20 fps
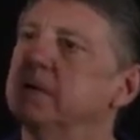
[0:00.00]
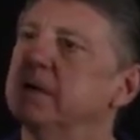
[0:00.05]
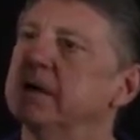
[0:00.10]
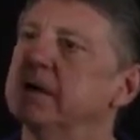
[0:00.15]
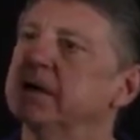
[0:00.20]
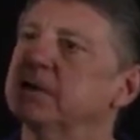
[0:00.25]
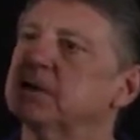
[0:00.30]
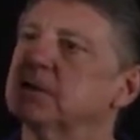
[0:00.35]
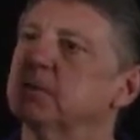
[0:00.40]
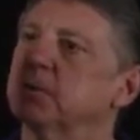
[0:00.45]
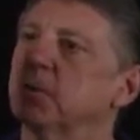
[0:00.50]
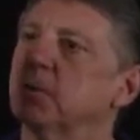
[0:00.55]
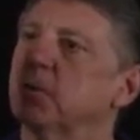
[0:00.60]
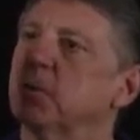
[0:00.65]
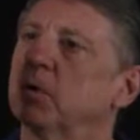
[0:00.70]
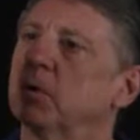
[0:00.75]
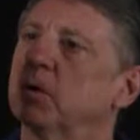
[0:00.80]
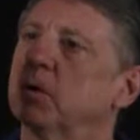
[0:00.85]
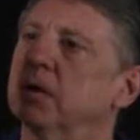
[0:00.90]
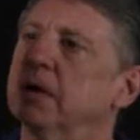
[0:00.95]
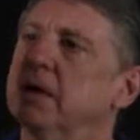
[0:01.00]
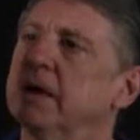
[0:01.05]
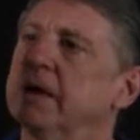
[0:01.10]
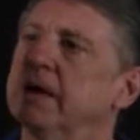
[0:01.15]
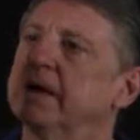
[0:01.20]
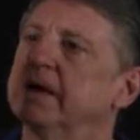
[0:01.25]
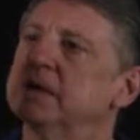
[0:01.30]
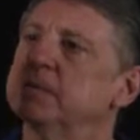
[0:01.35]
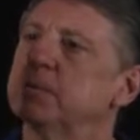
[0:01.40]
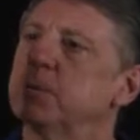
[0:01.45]
explore
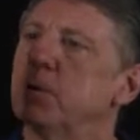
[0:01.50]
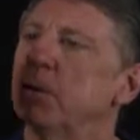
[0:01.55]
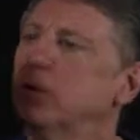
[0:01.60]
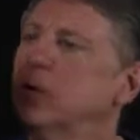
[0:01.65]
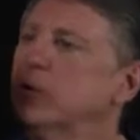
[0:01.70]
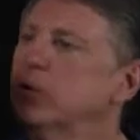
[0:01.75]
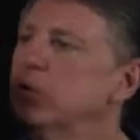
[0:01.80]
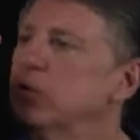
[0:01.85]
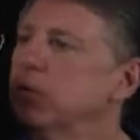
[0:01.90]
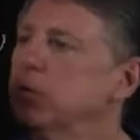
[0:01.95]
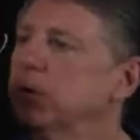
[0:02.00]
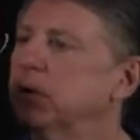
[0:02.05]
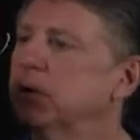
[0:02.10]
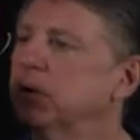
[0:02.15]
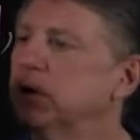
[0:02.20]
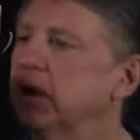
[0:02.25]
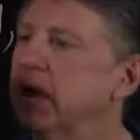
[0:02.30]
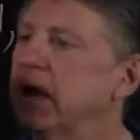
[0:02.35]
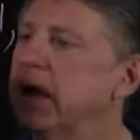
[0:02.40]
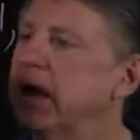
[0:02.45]
is polynomial,